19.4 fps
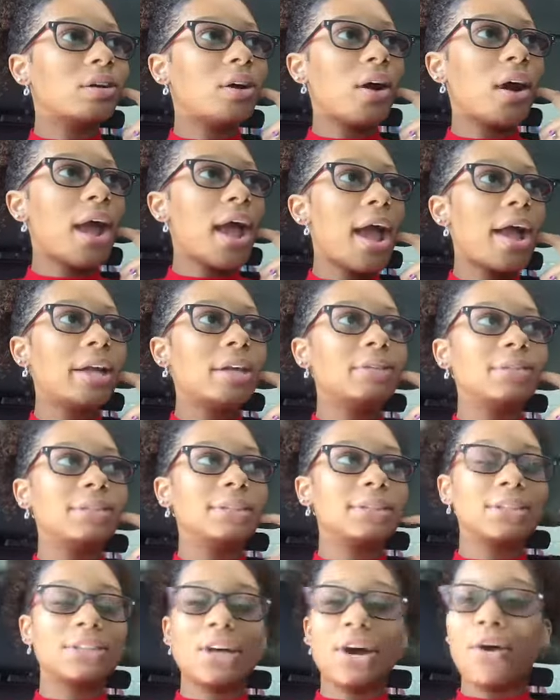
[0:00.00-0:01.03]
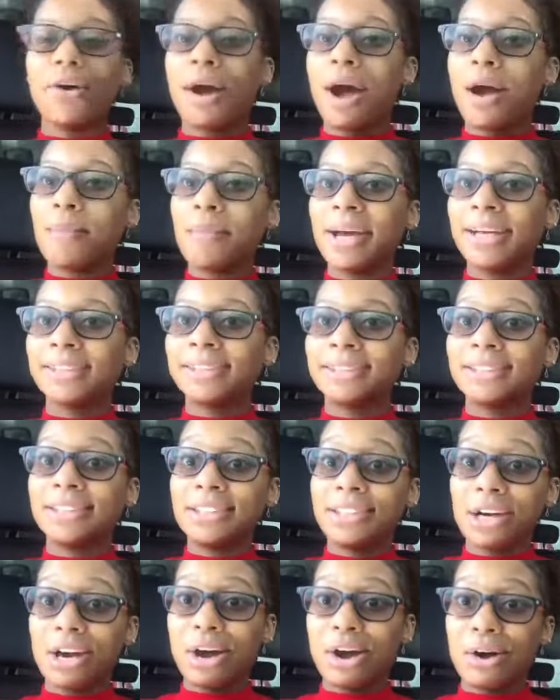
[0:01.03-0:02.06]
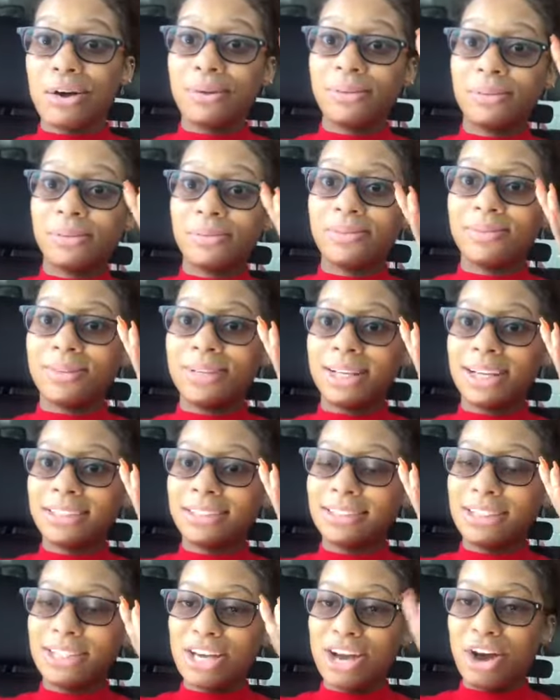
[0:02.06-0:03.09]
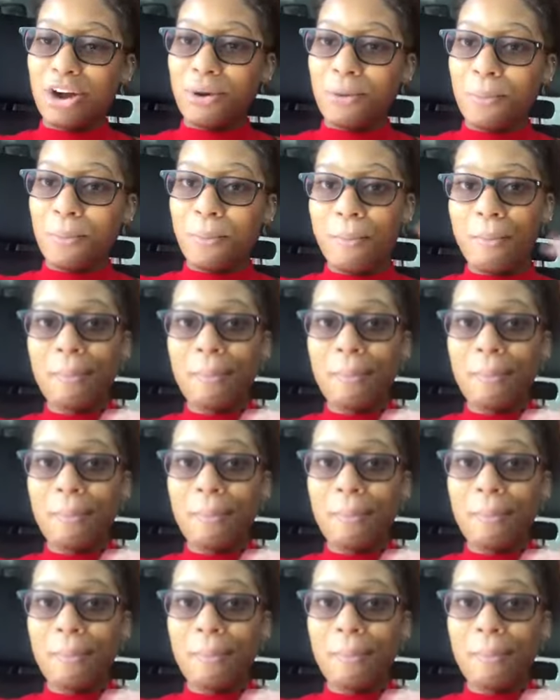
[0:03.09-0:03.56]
Okay, anyway, so I'll see y'all when I see y'all.